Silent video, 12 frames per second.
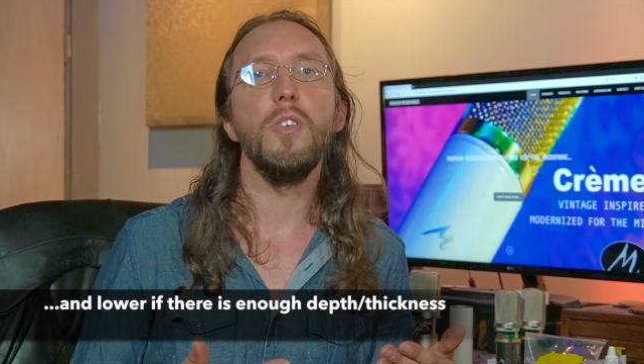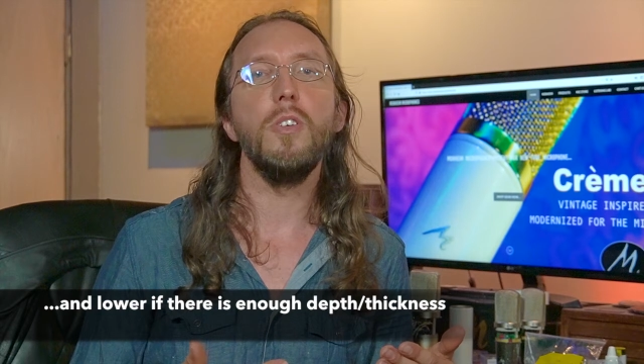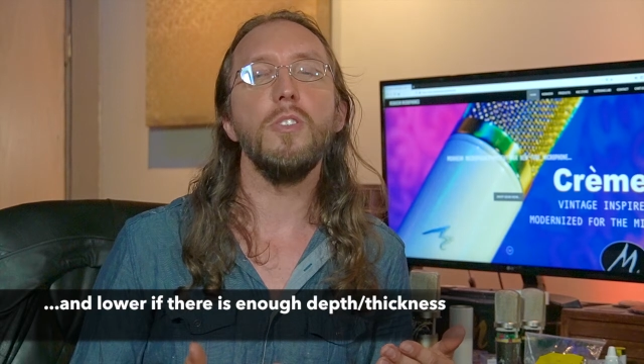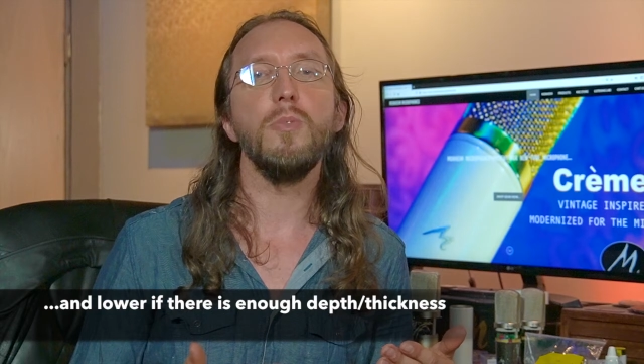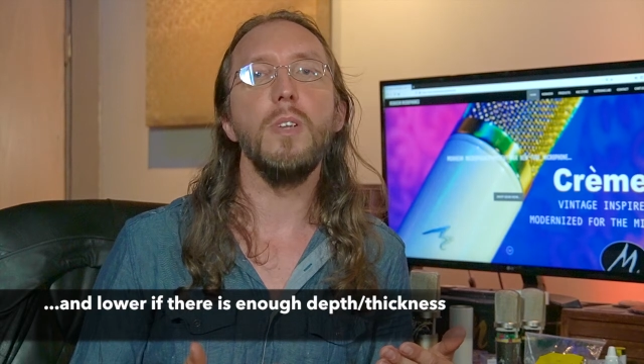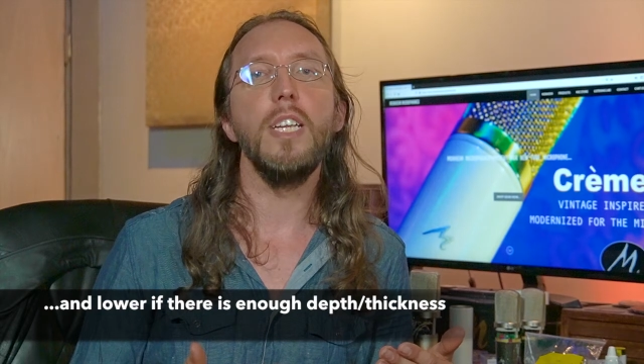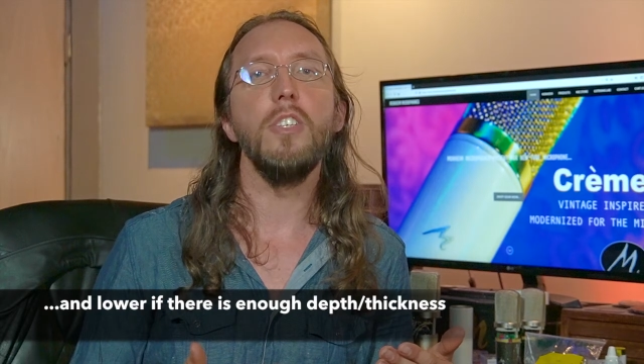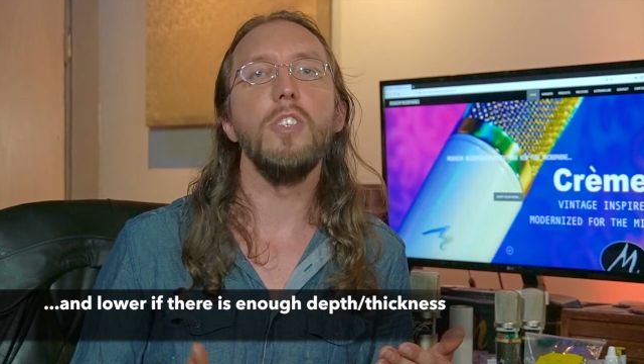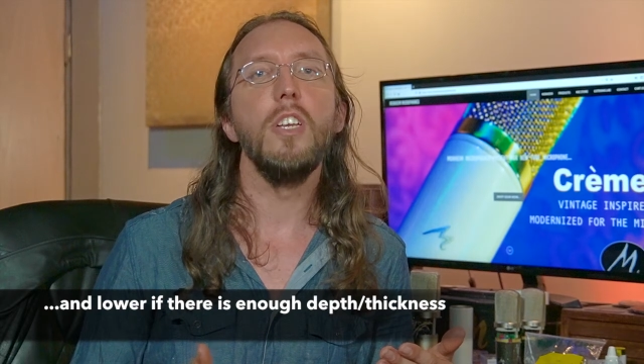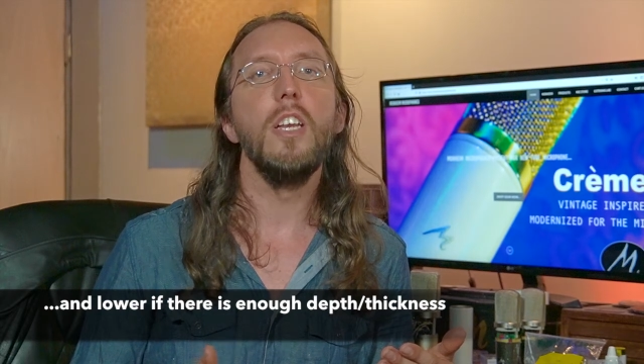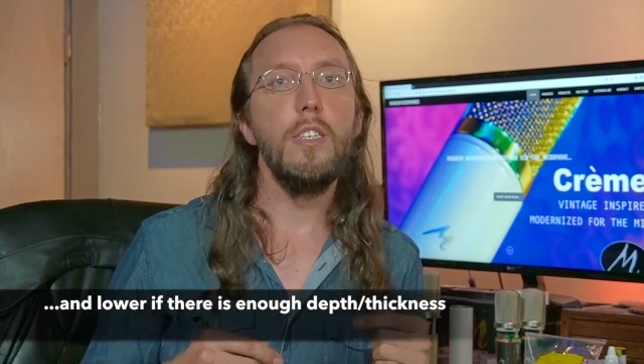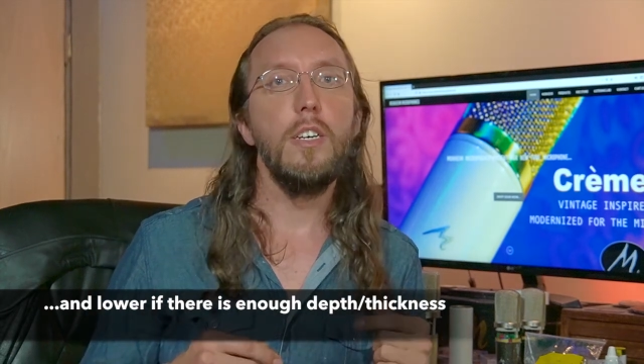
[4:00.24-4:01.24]
hertz
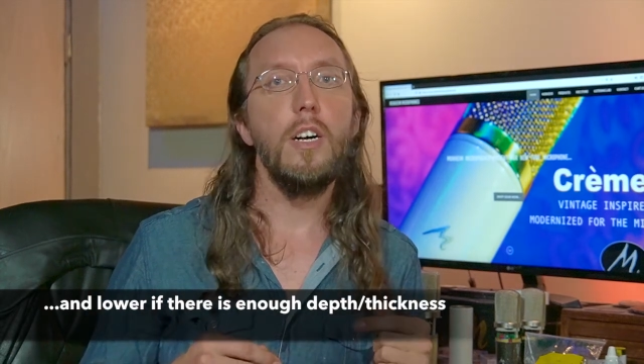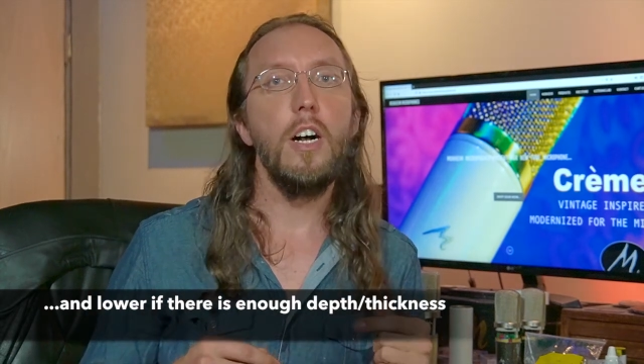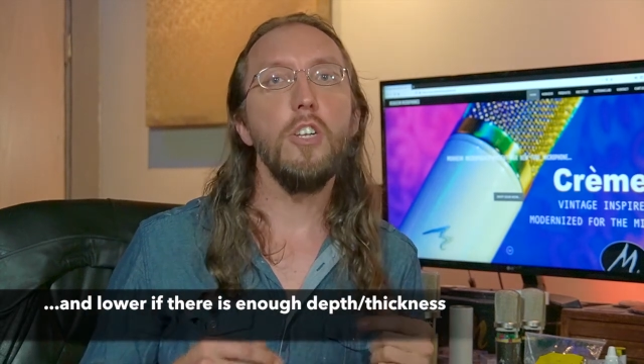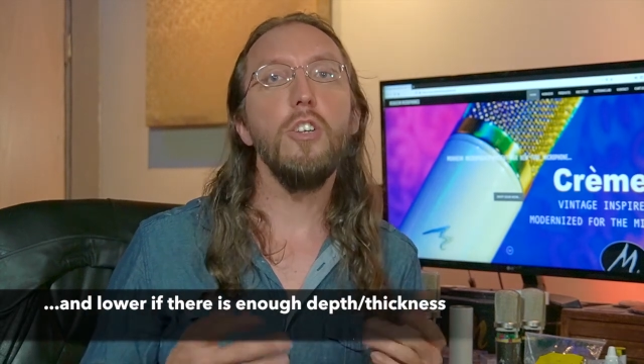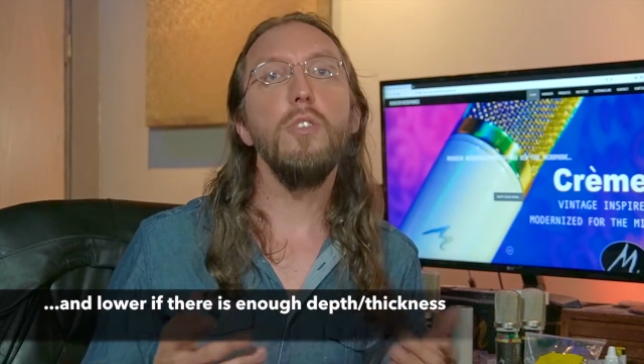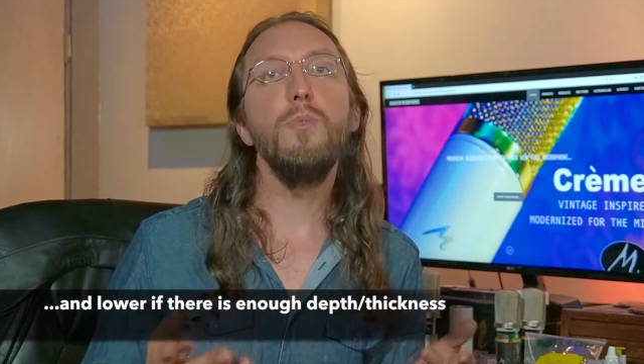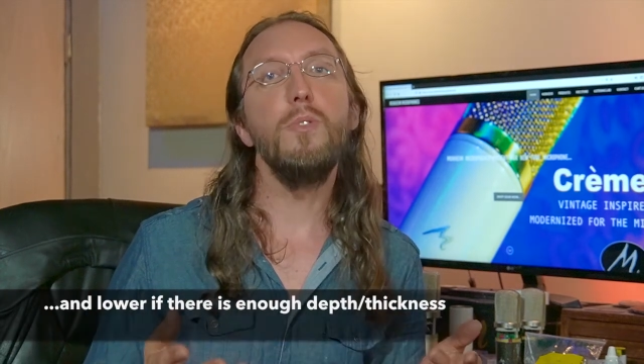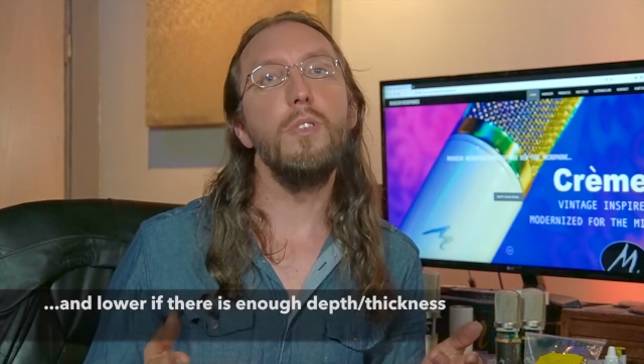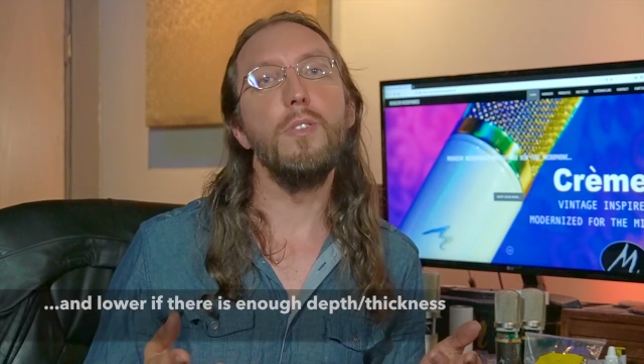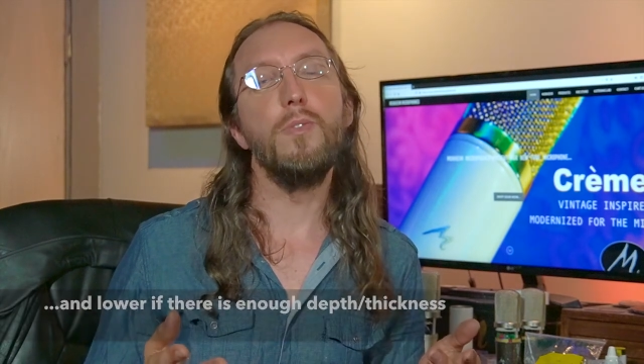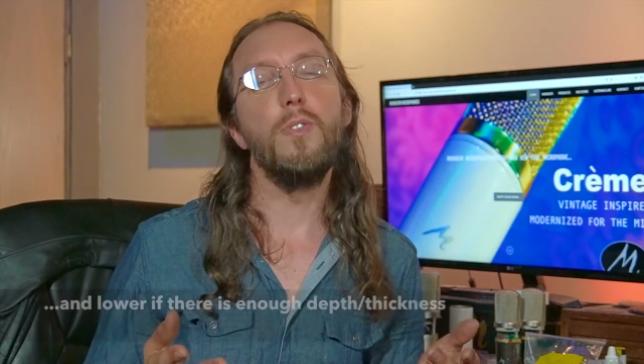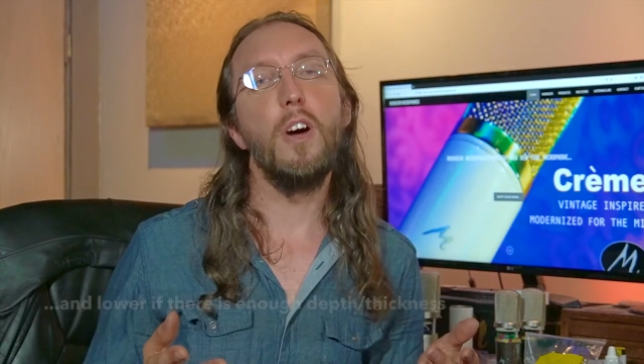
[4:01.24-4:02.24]
range. A good
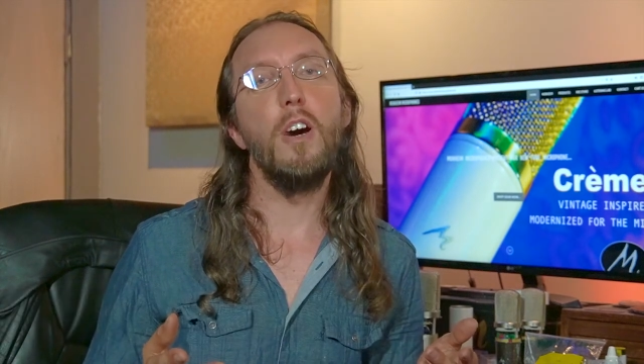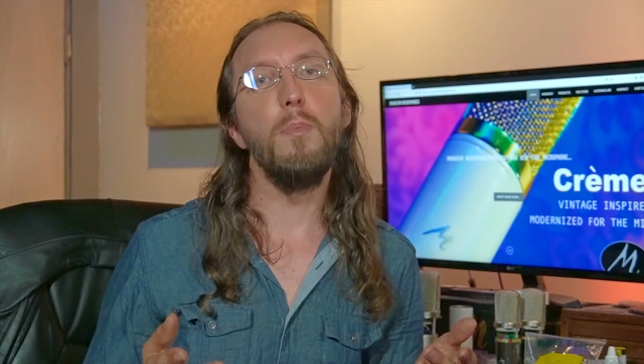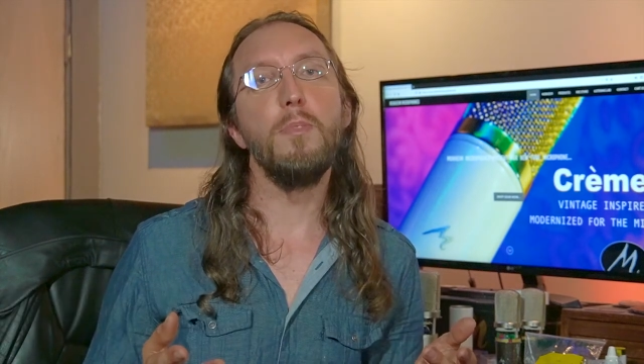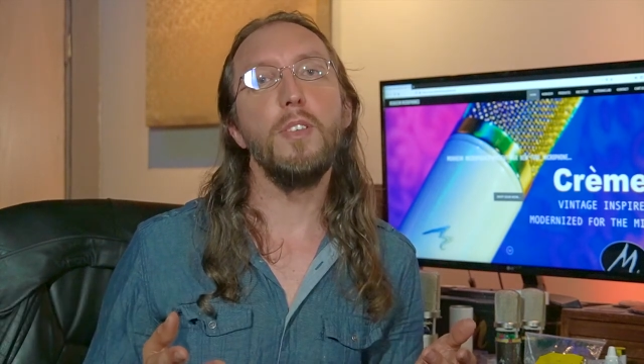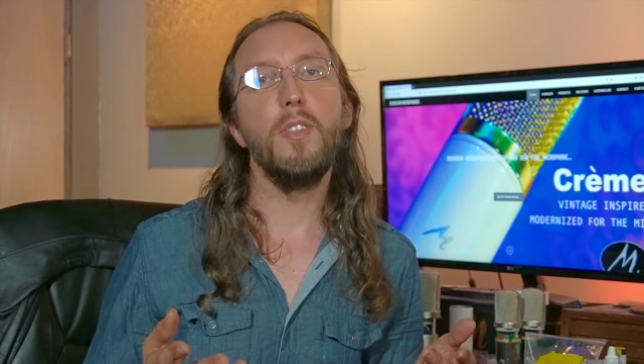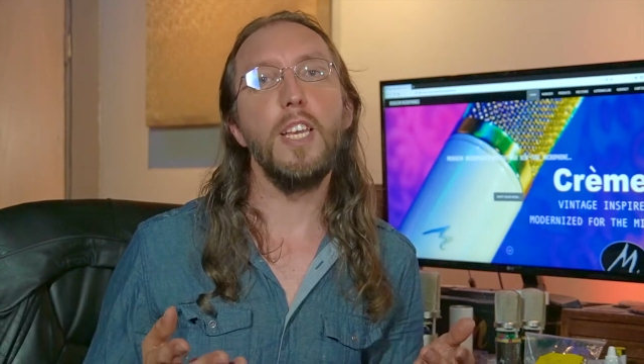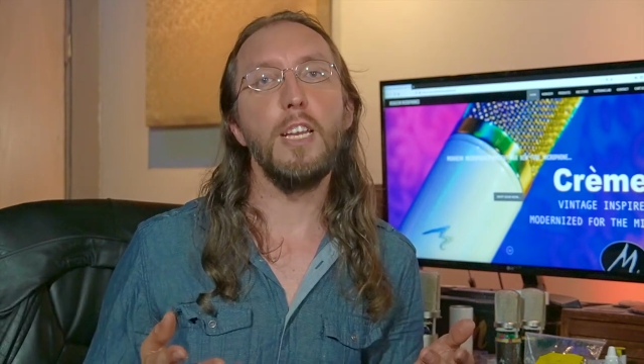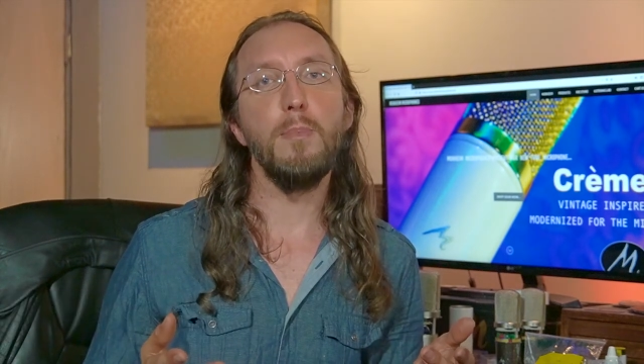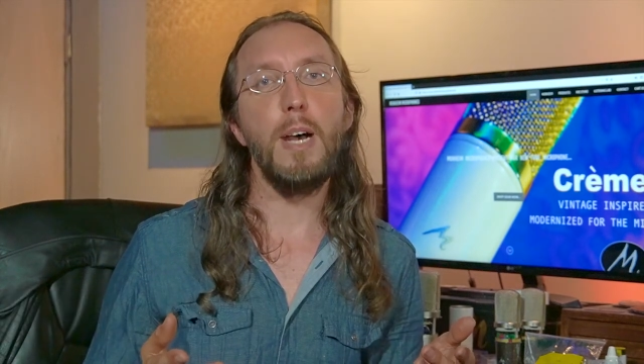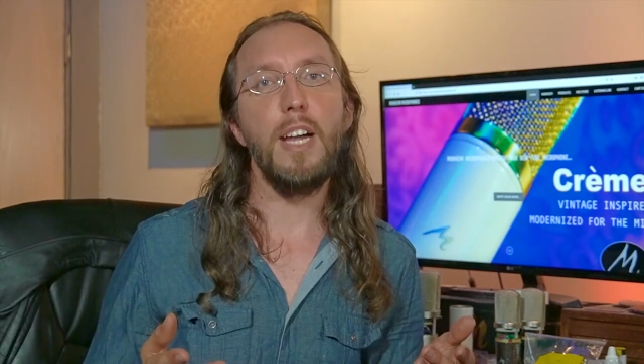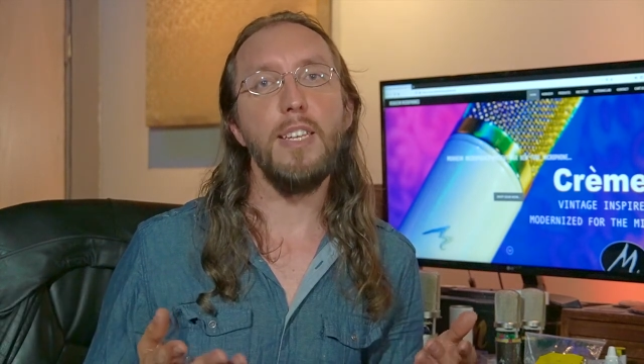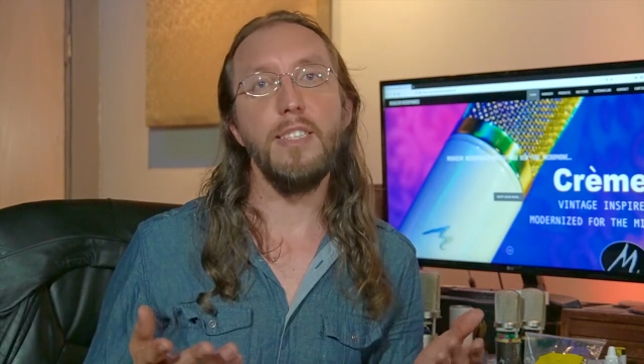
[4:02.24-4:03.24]
rule of thumb to think
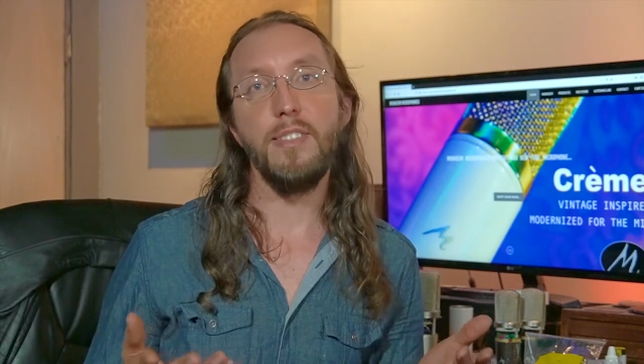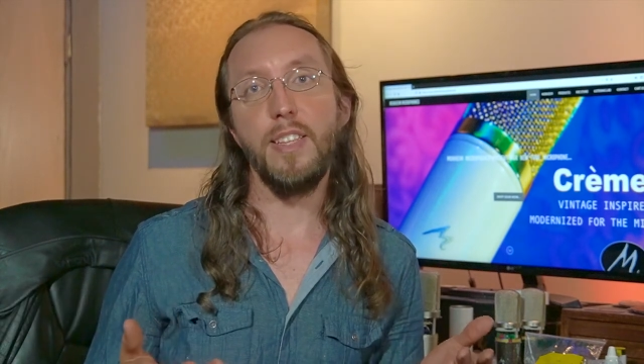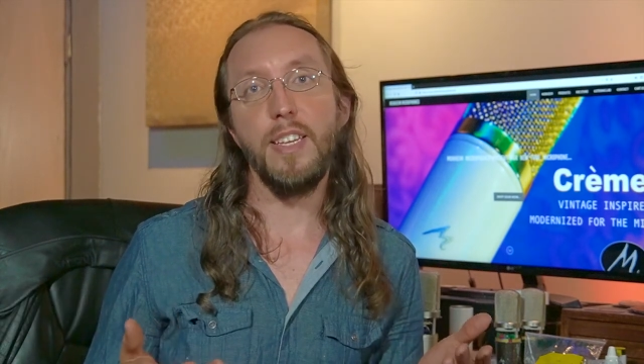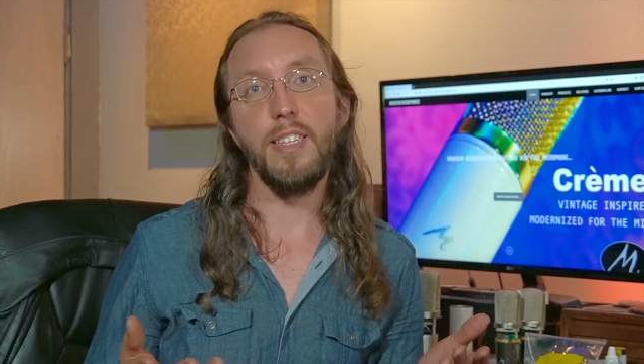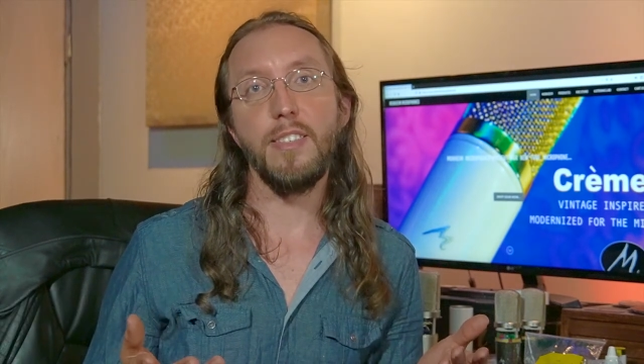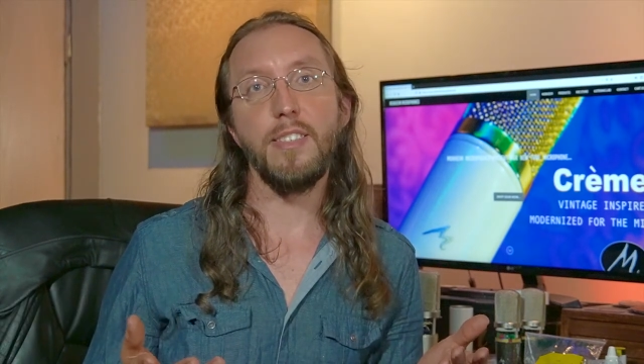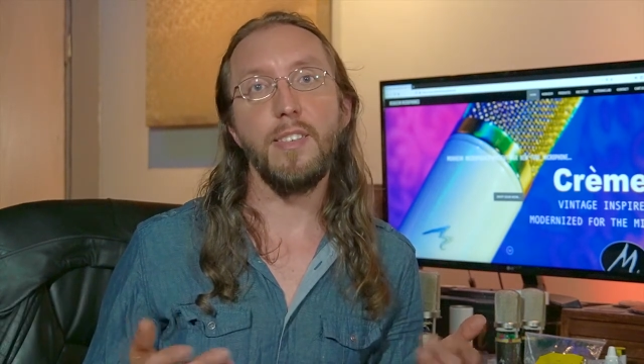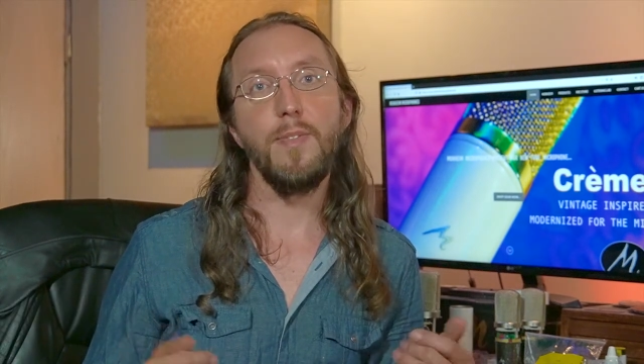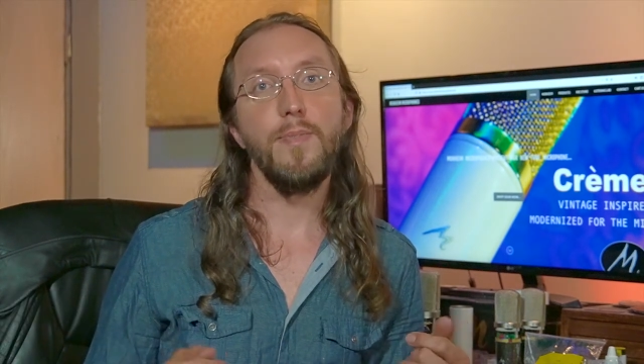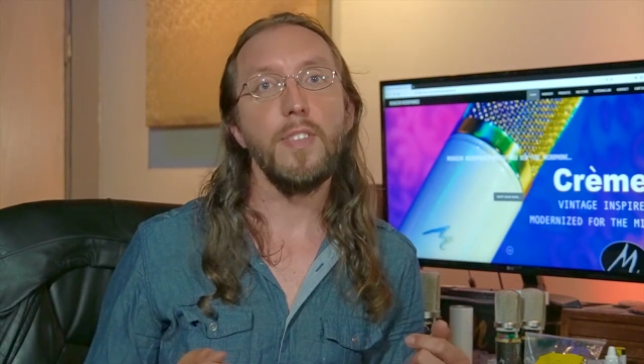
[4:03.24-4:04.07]
about is this.